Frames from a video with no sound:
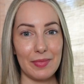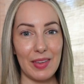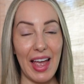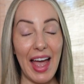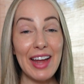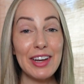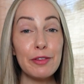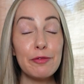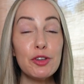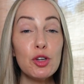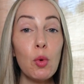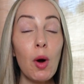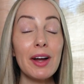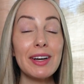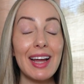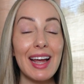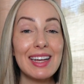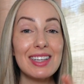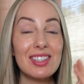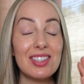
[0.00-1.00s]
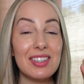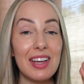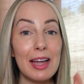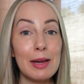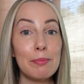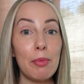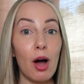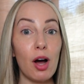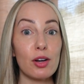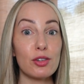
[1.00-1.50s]
And if you want a
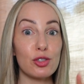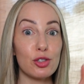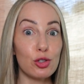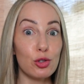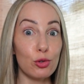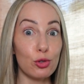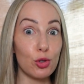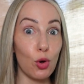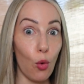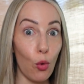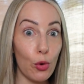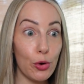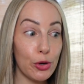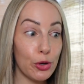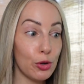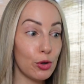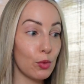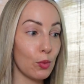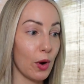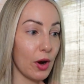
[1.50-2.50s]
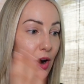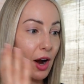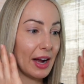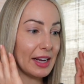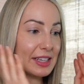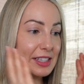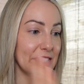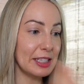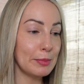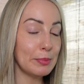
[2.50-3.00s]
SaneBox tutorial where I
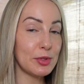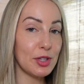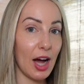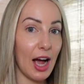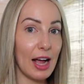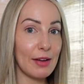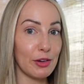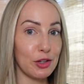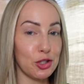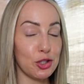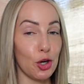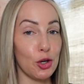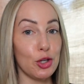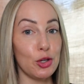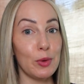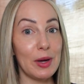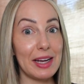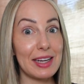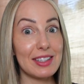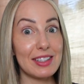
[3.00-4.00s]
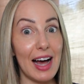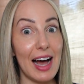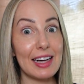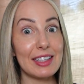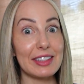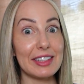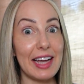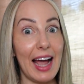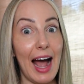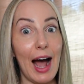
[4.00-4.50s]
deep dive and show you
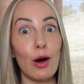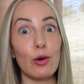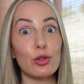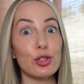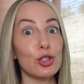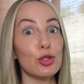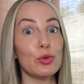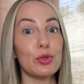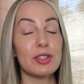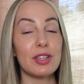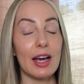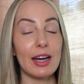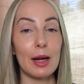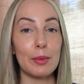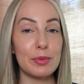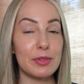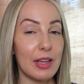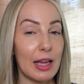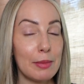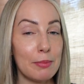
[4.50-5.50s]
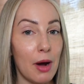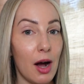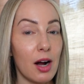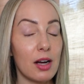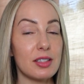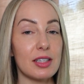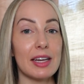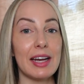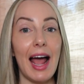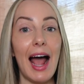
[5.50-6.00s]
exactly how to set up
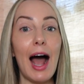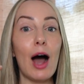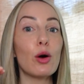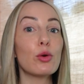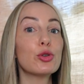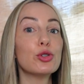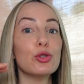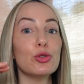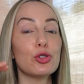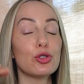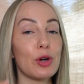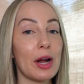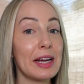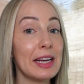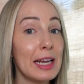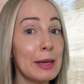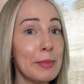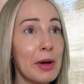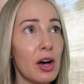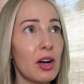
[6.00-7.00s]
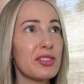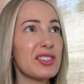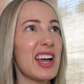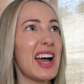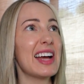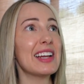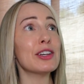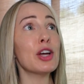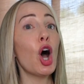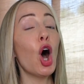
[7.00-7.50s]
SaneBox and how to train emails
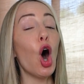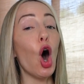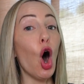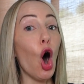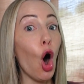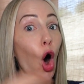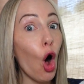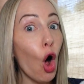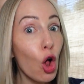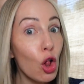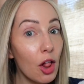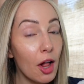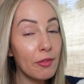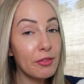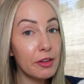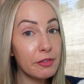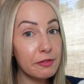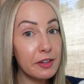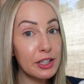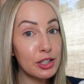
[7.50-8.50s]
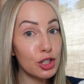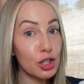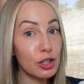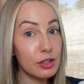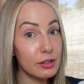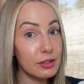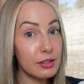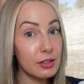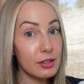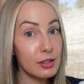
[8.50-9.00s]
and all of the features,